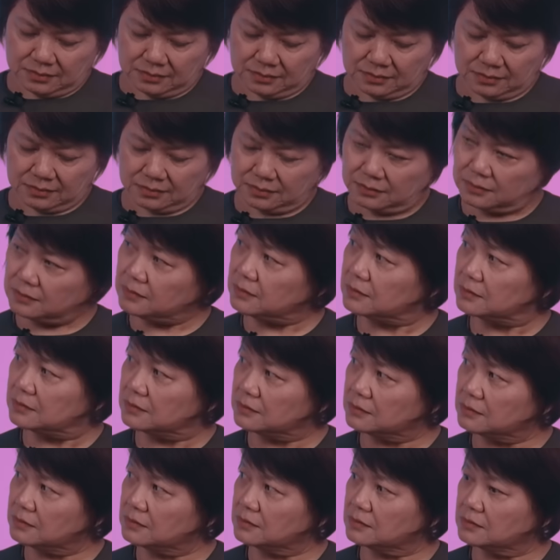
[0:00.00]

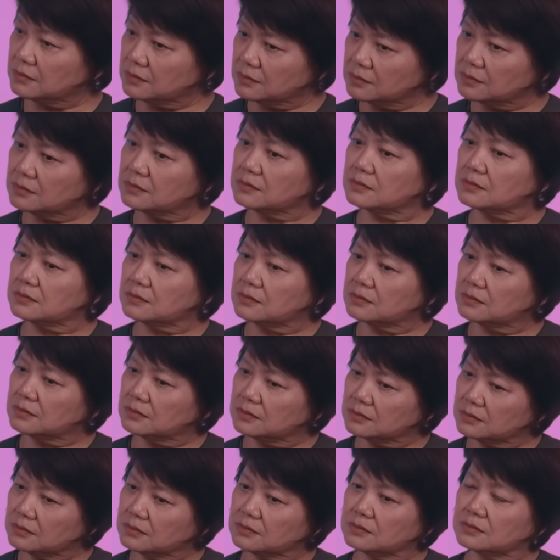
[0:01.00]

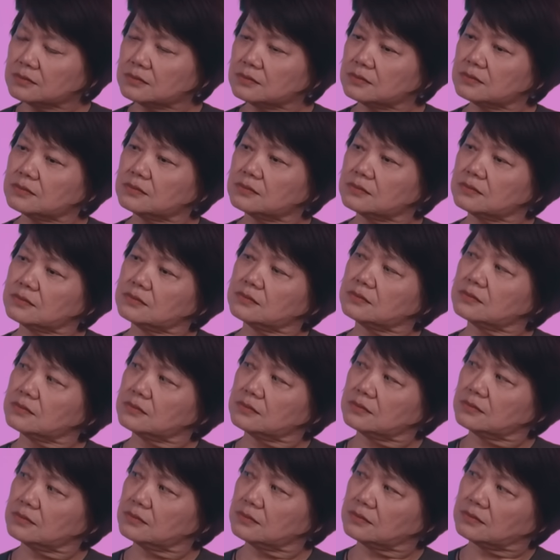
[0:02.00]

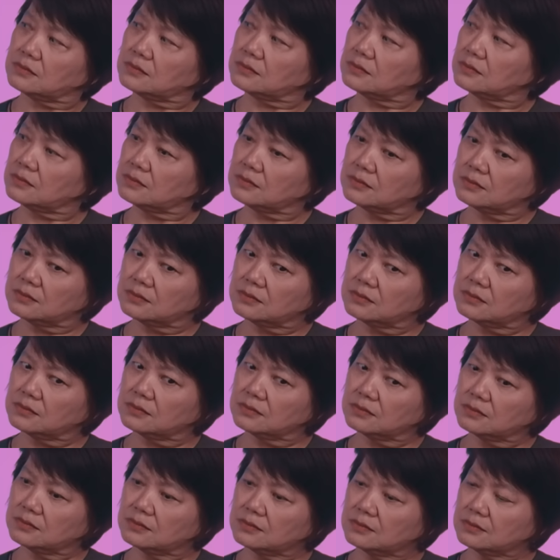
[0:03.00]

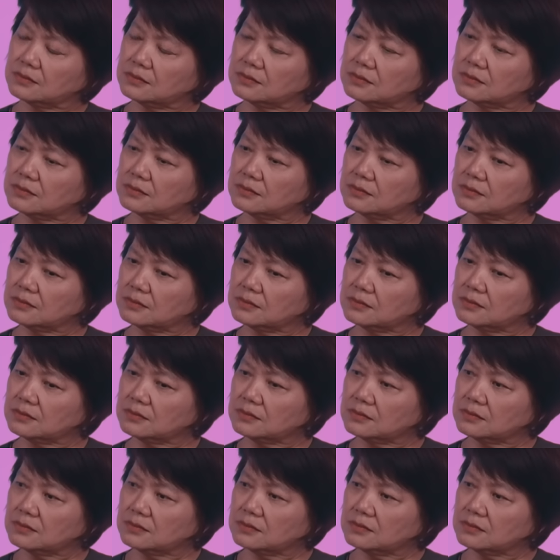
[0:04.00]
This person isn't speaking.